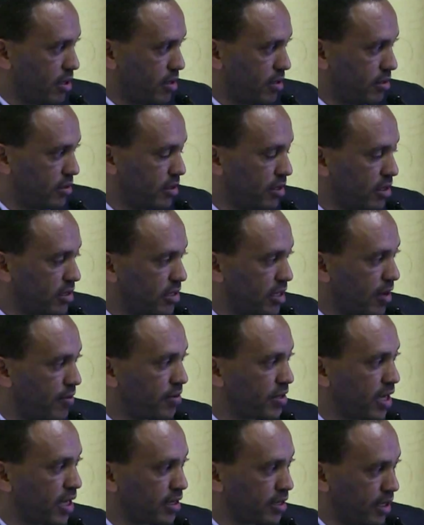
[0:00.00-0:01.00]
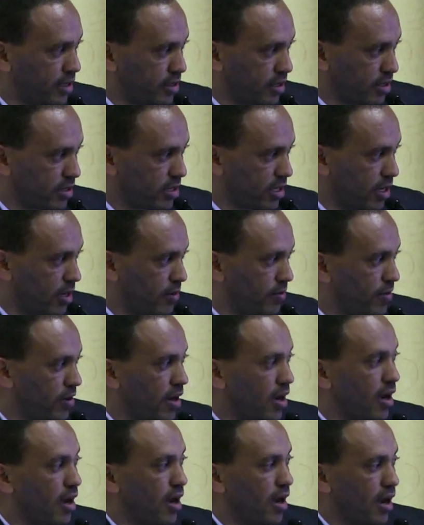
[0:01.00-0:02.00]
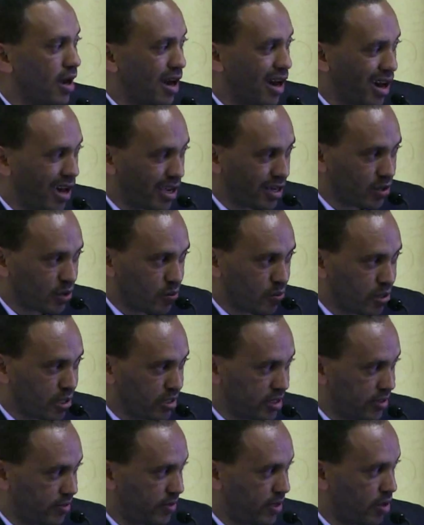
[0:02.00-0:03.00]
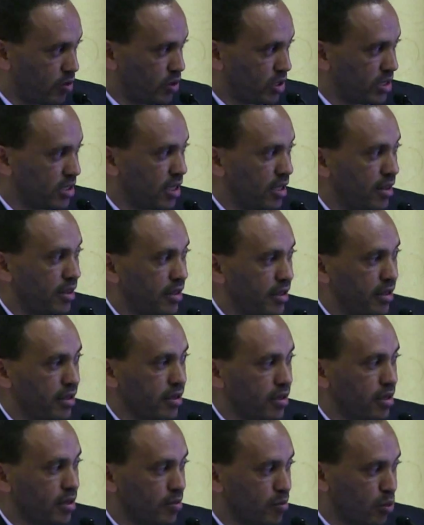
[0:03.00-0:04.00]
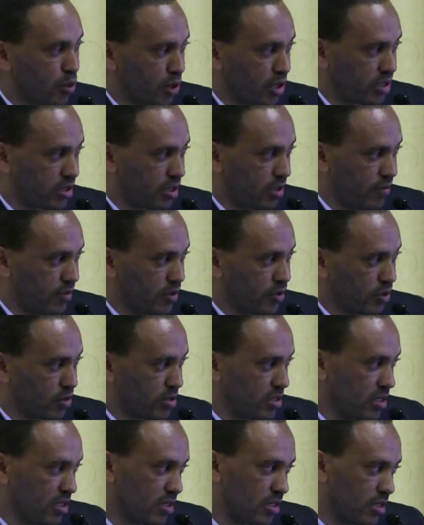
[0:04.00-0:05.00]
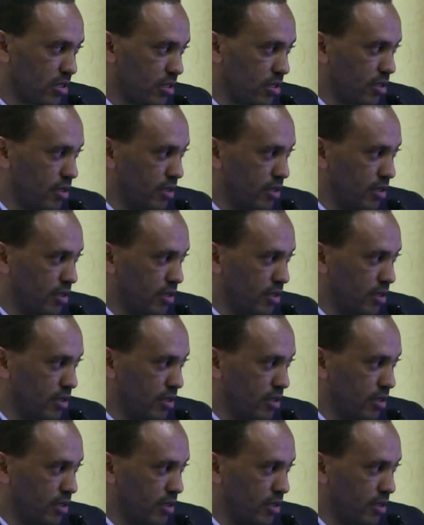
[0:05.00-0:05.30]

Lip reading: three East African countries have higher comprehensive knowledge than the poorest, even though it is